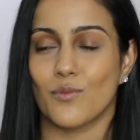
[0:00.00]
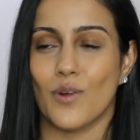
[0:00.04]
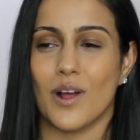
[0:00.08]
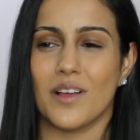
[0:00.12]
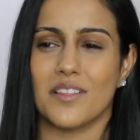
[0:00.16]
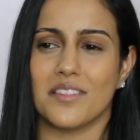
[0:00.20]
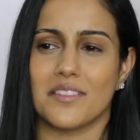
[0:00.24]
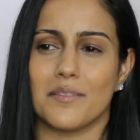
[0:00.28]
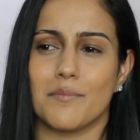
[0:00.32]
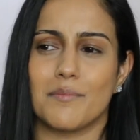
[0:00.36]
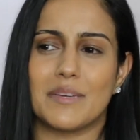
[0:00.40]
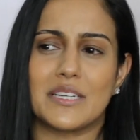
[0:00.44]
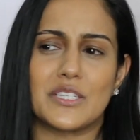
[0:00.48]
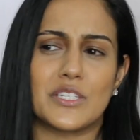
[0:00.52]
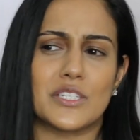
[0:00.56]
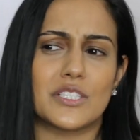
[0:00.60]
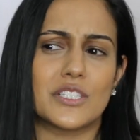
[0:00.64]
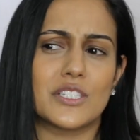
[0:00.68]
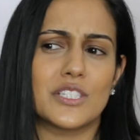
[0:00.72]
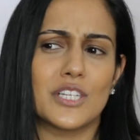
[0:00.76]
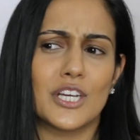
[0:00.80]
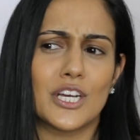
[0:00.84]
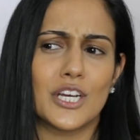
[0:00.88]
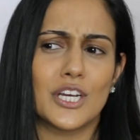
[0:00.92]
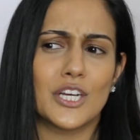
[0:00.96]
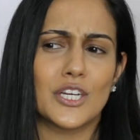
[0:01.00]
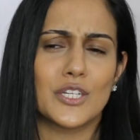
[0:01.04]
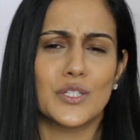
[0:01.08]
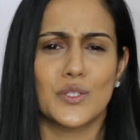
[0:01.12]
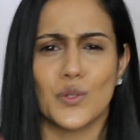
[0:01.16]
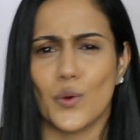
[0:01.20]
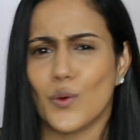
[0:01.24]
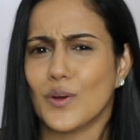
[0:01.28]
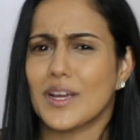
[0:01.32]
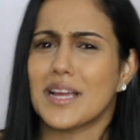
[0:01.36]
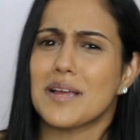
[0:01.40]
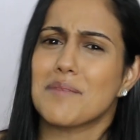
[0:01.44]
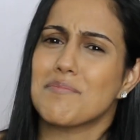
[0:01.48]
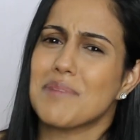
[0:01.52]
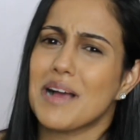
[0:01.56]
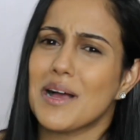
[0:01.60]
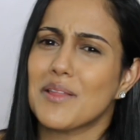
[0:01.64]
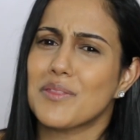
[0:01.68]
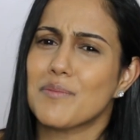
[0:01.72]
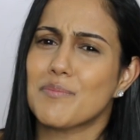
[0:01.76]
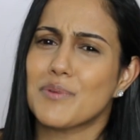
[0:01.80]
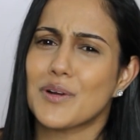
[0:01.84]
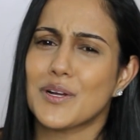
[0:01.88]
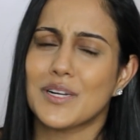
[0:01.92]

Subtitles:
rather than me just talking about the